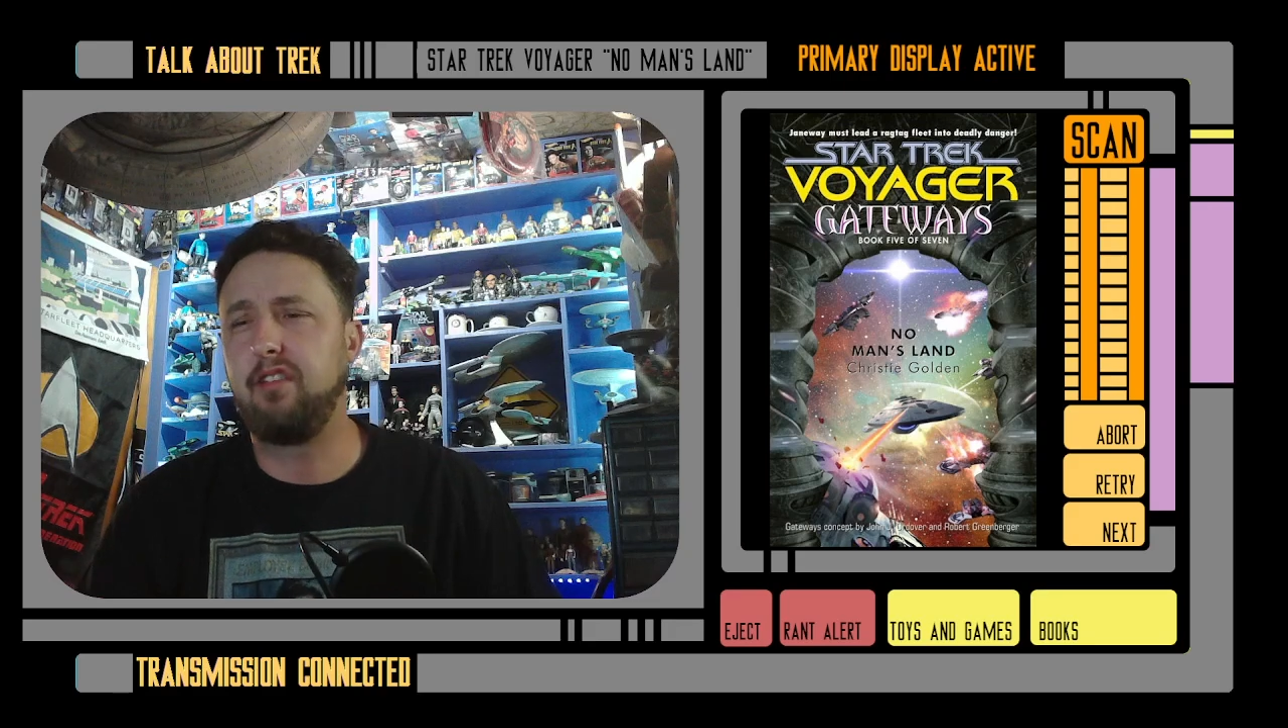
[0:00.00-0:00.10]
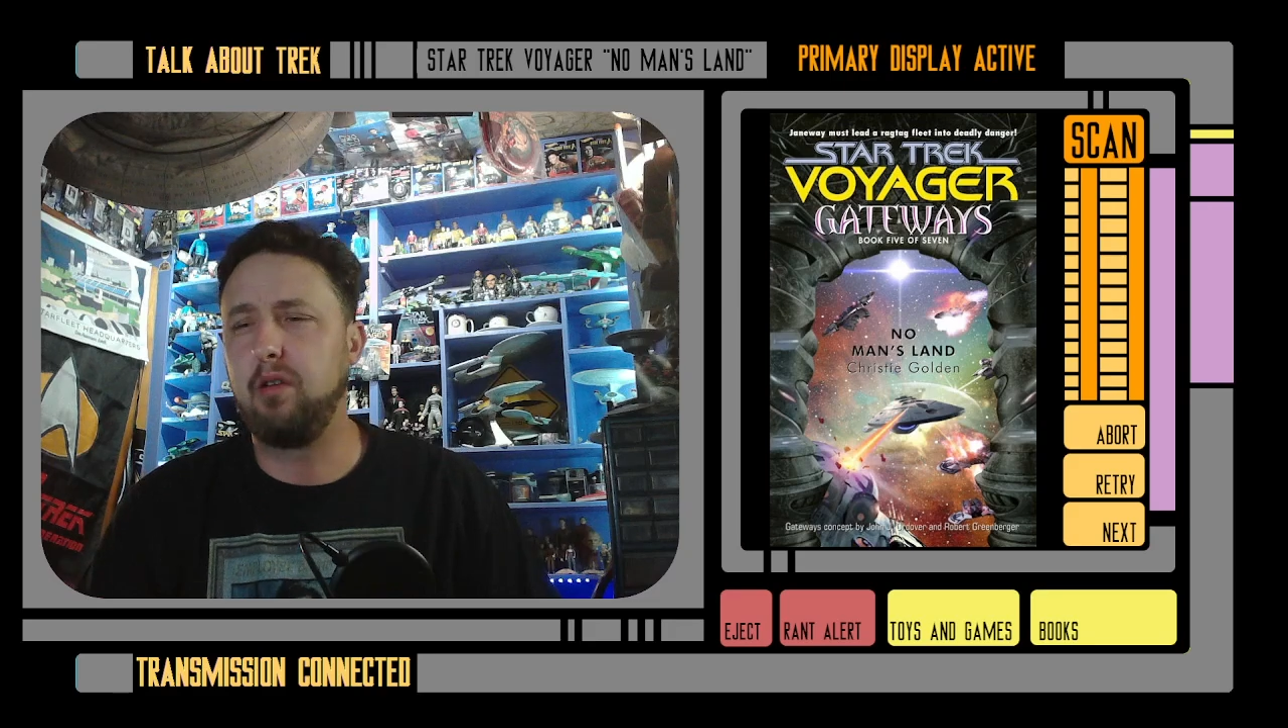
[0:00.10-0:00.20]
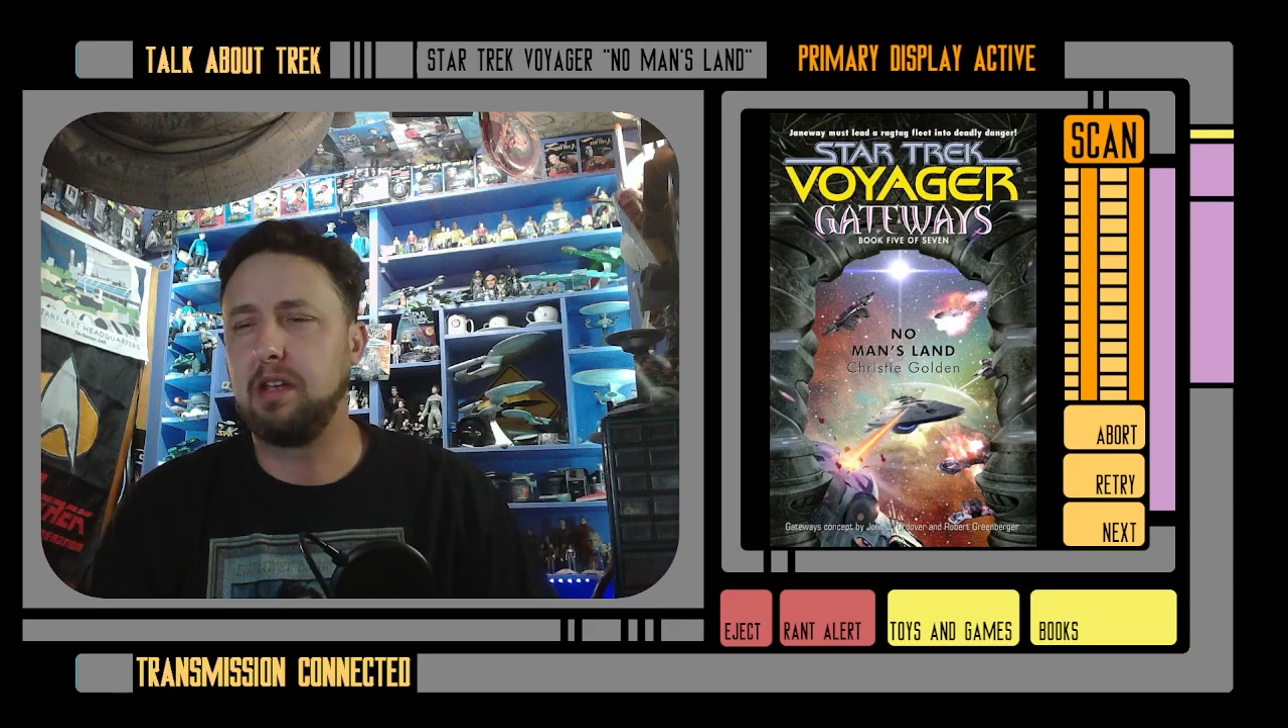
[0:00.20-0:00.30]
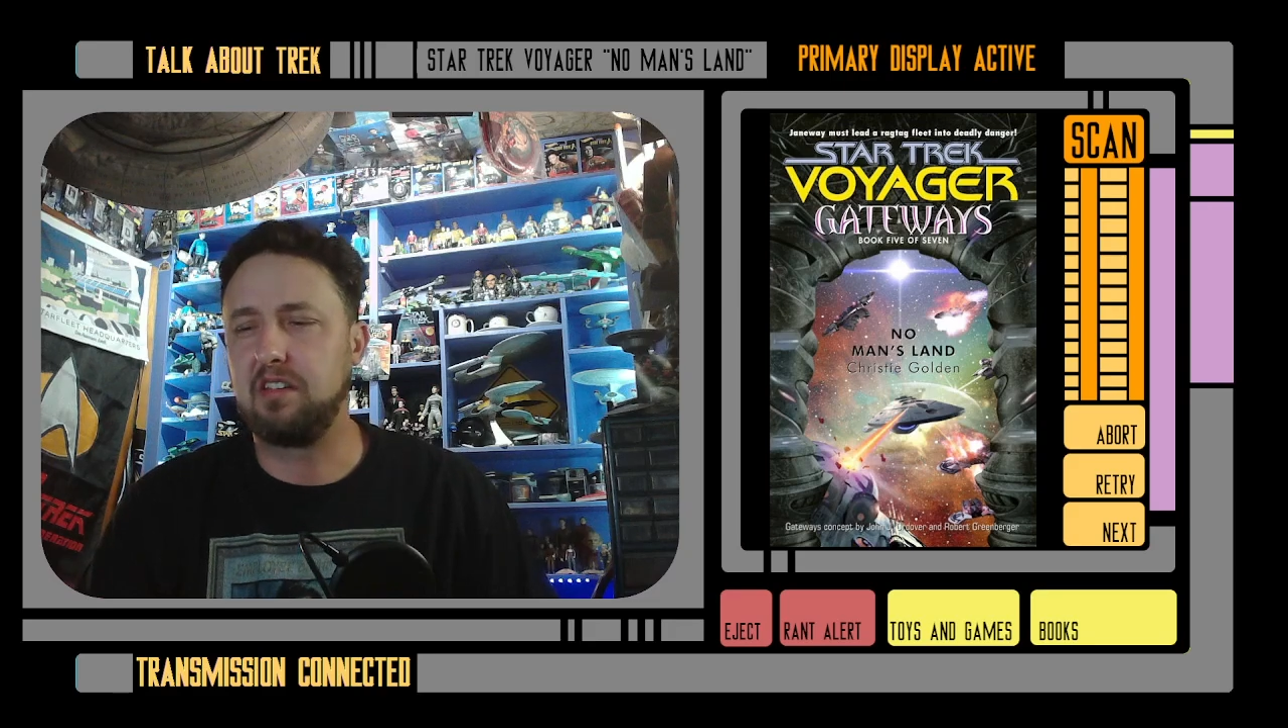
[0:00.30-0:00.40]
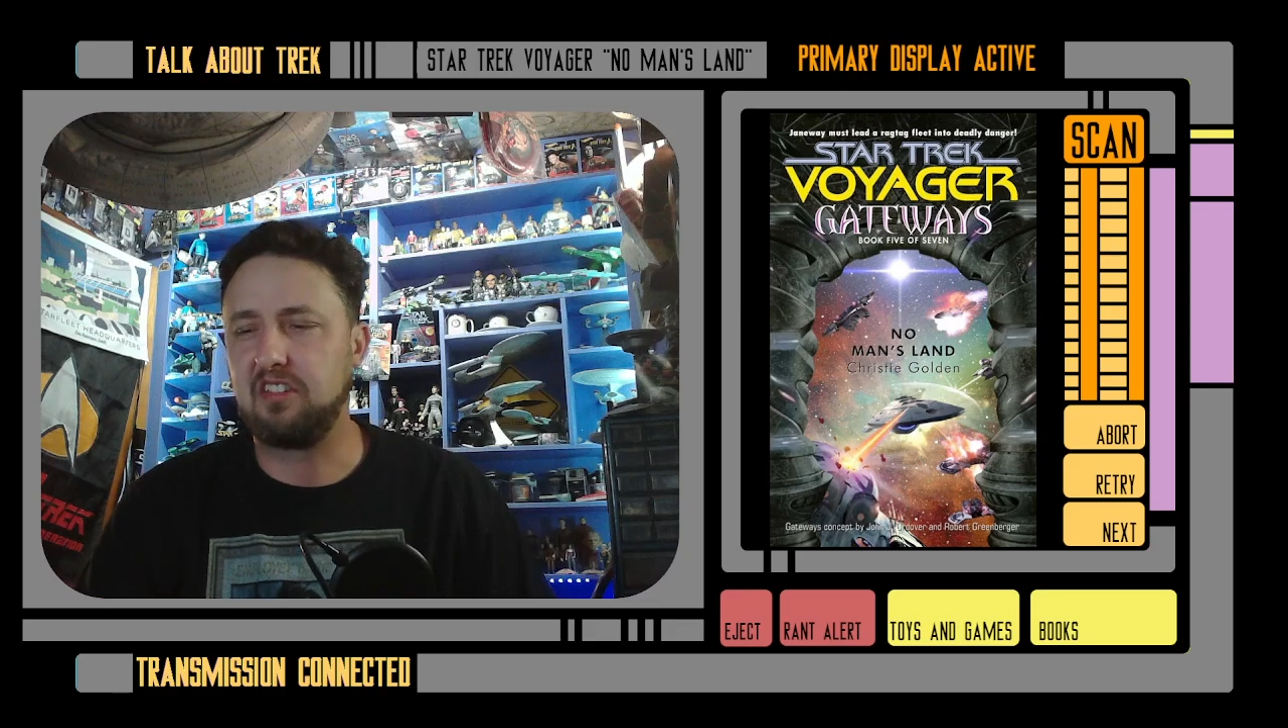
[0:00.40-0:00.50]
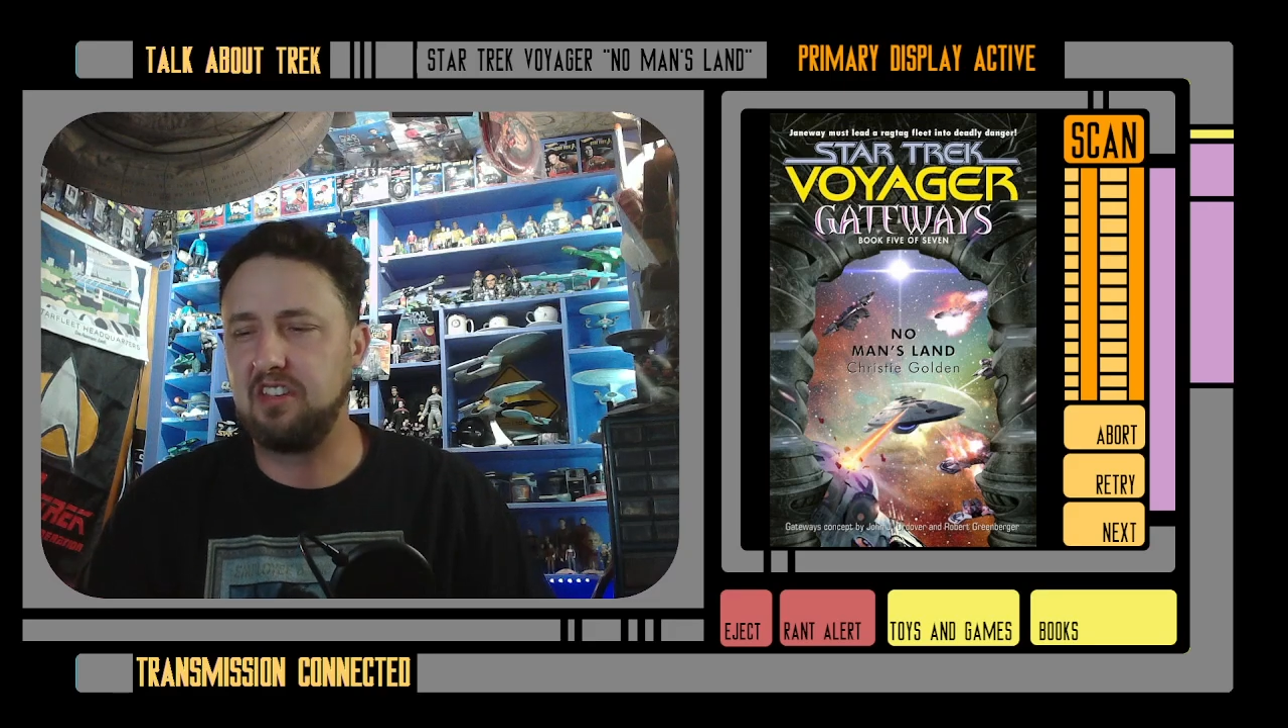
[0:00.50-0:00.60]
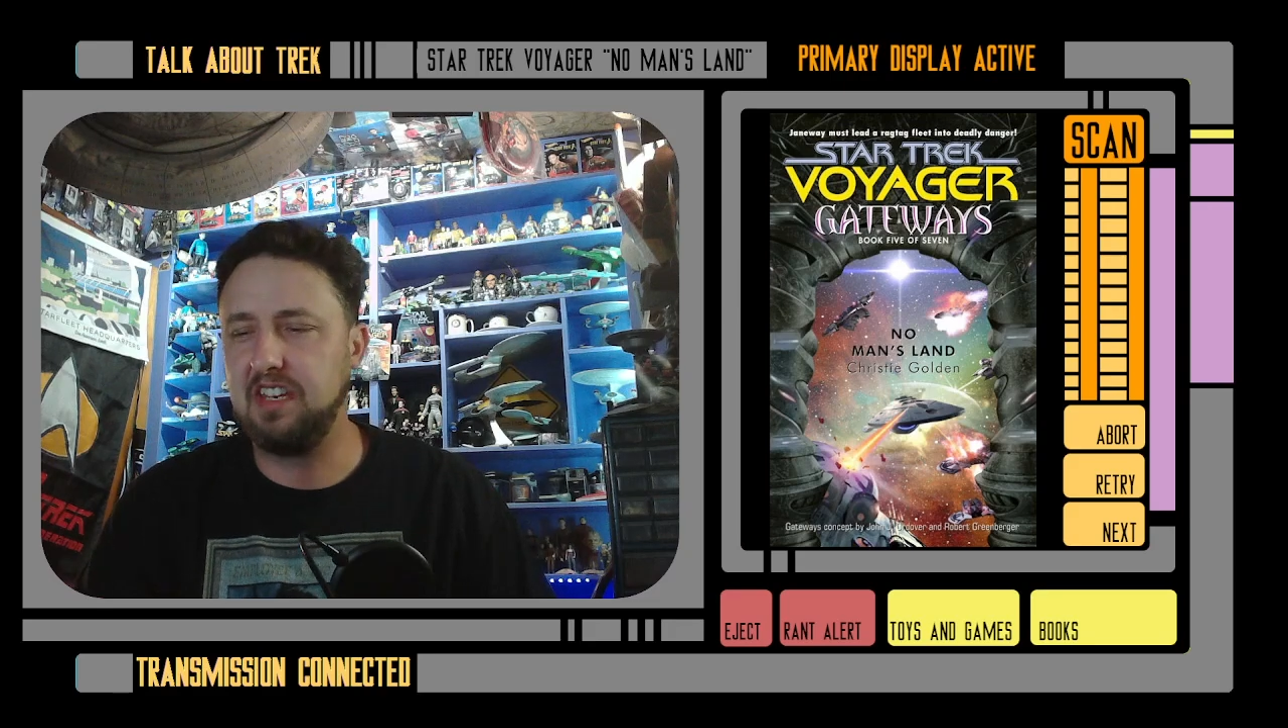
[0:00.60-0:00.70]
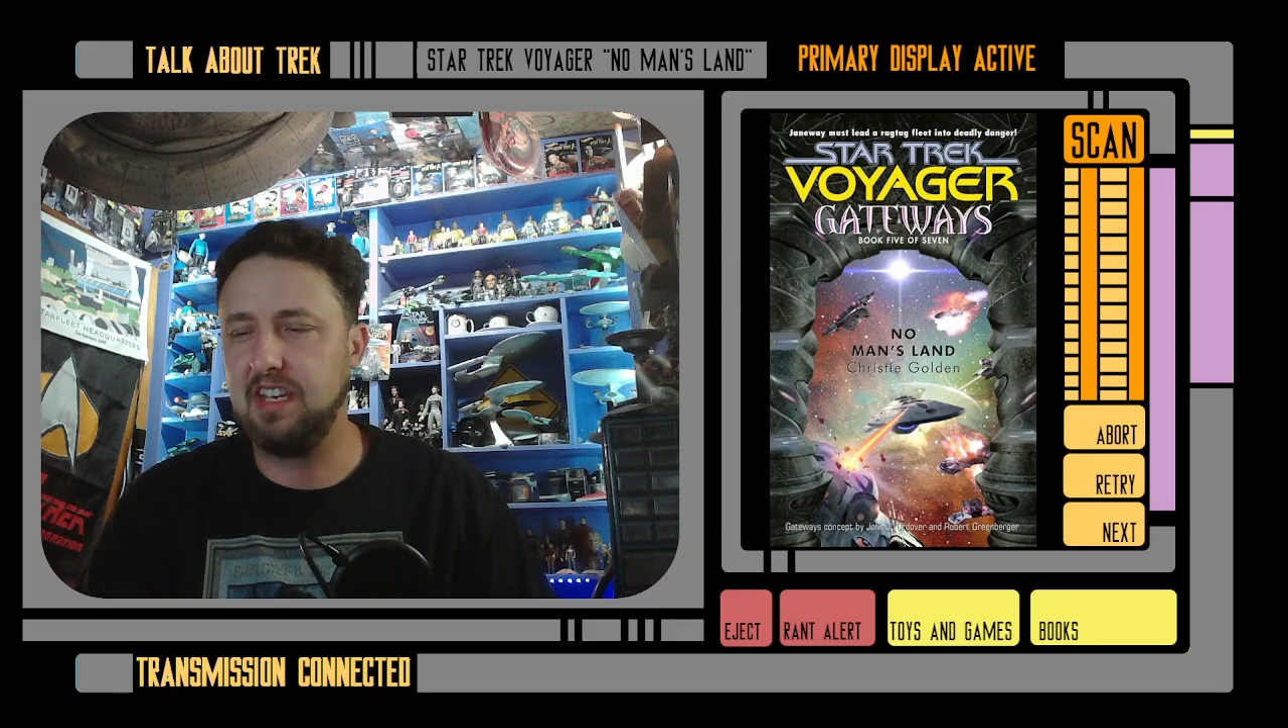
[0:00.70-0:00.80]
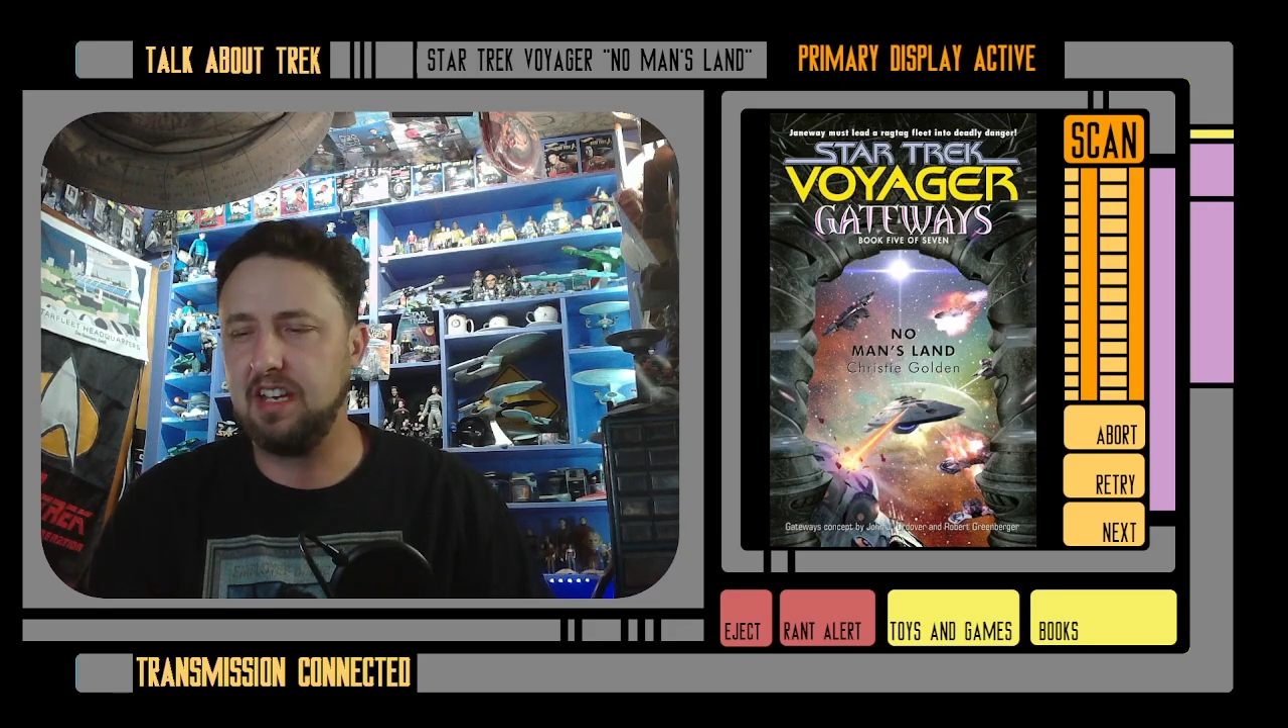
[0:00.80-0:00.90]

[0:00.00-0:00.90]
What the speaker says: You get to see